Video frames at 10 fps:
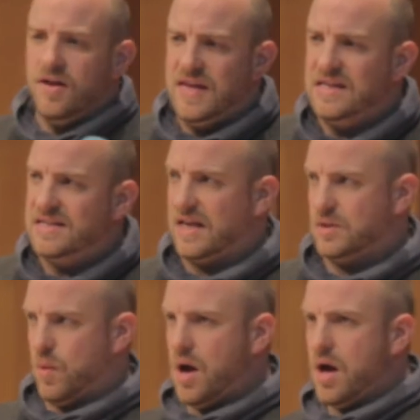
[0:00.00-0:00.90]
these
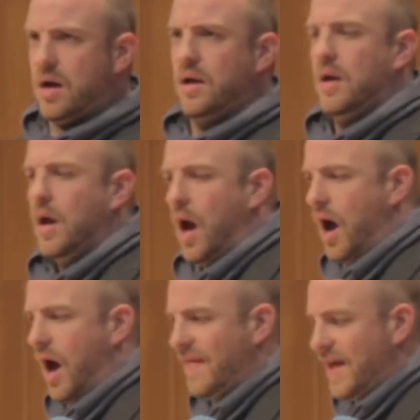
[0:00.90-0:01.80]
things work,
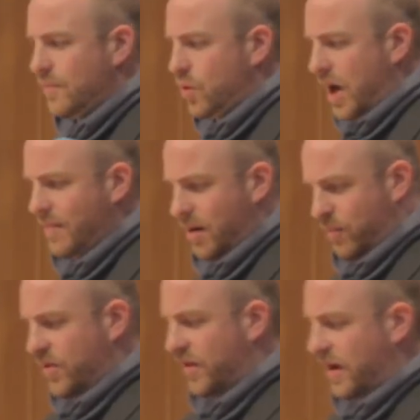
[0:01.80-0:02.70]
and they will come up
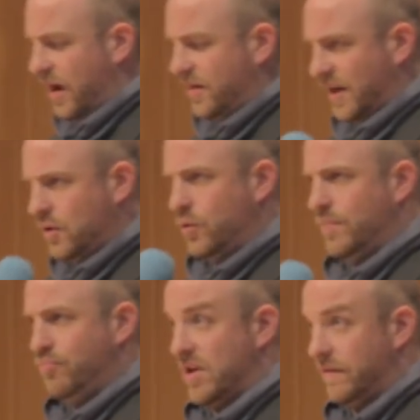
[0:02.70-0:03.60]
with a thing called a
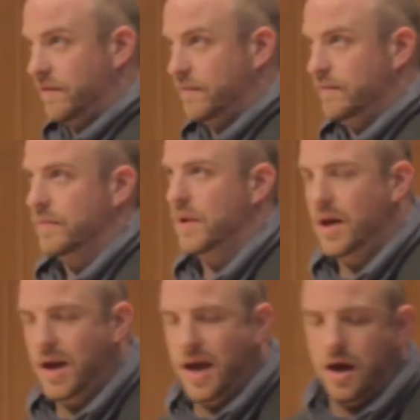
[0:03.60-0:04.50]
brief.
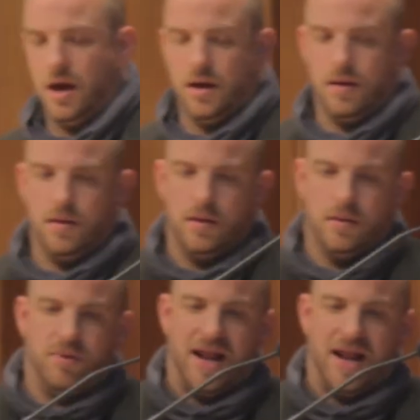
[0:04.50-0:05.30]
But